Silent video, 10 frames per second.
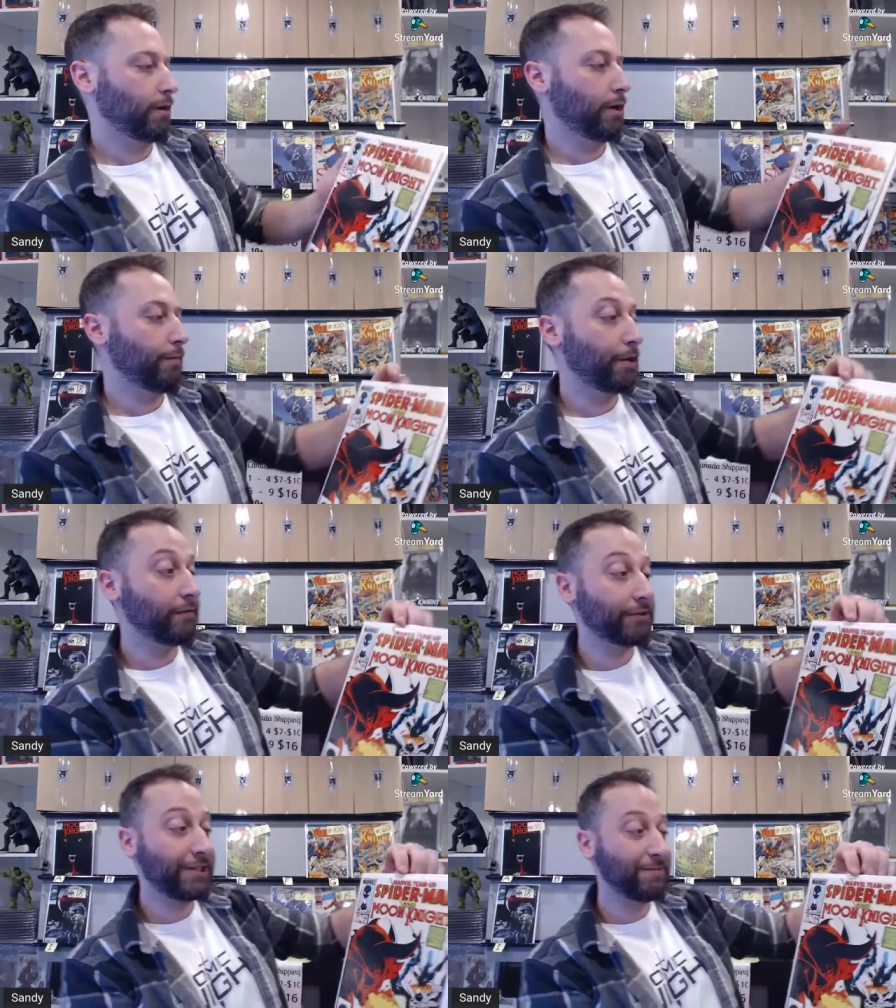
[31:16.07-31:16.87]
Uh,
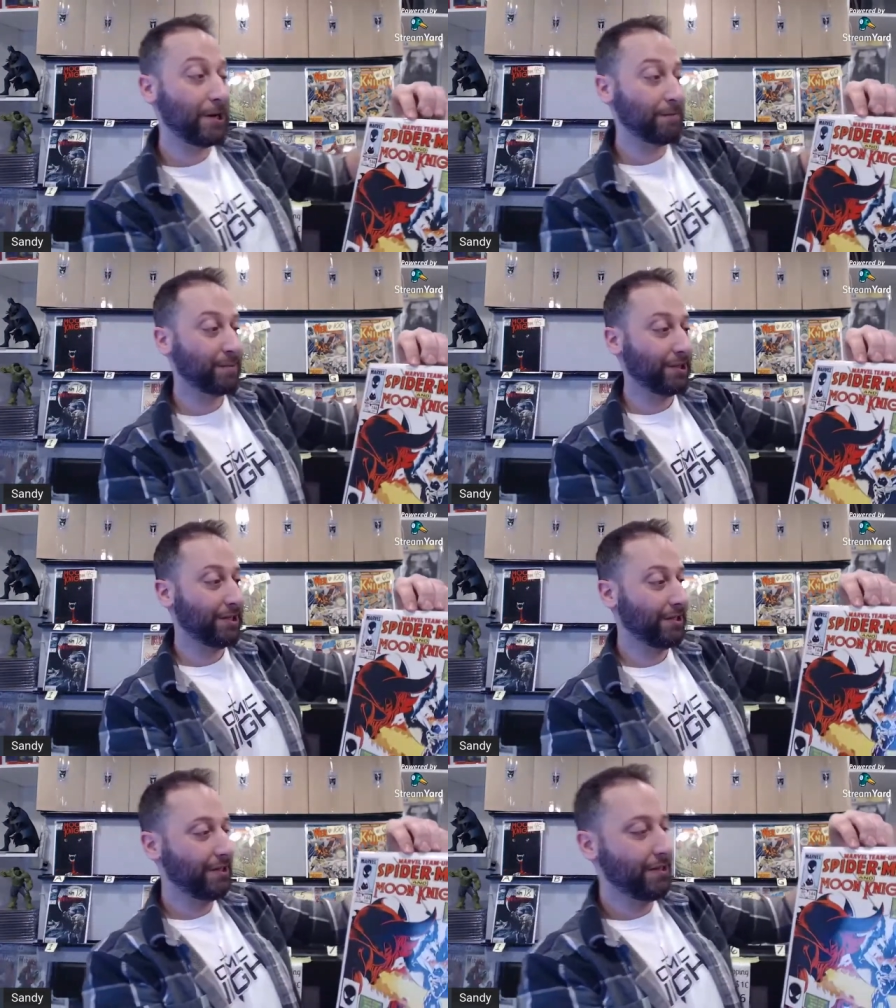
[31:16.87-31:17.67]
Marvel Team Up,
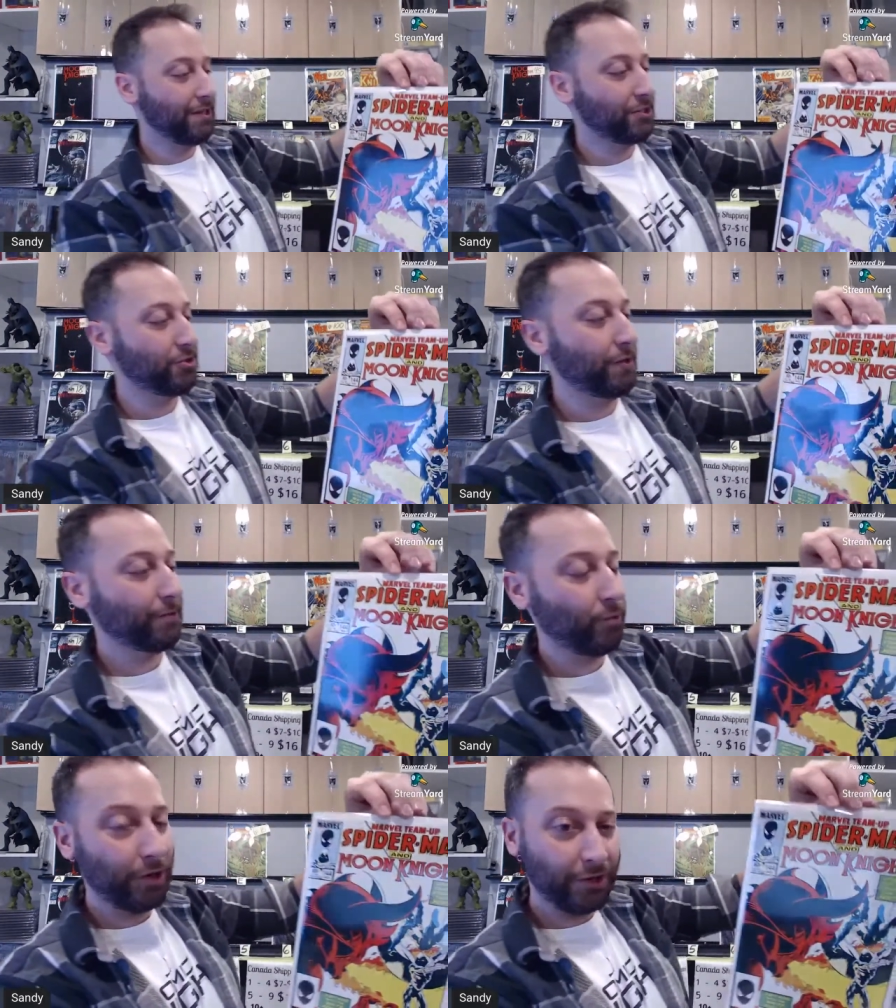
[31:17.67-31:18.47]
uh, issue
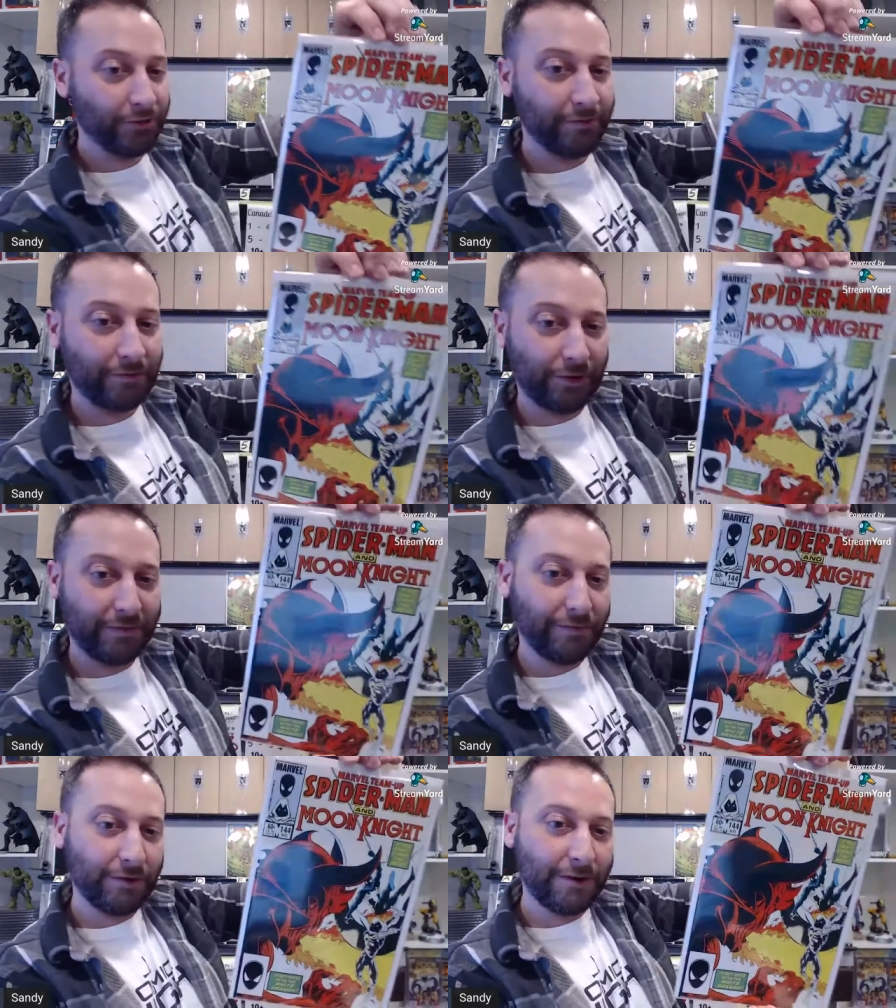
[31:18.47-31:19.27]
number
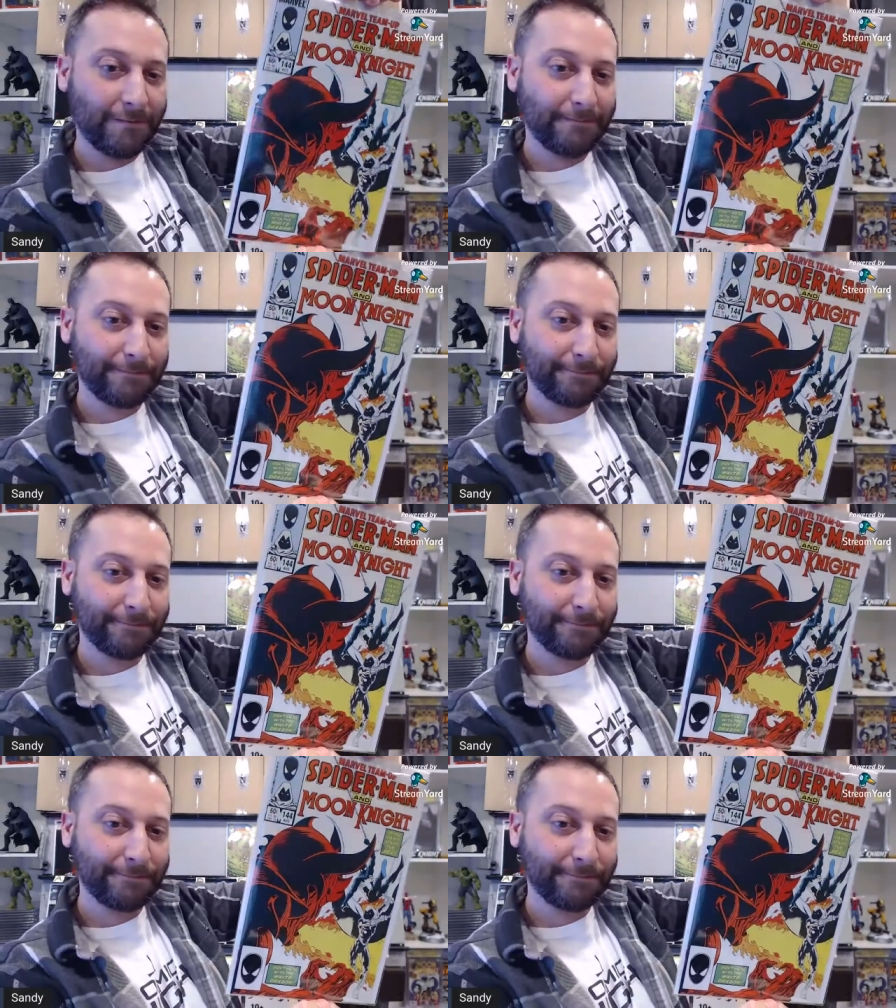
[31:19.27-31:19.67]
144.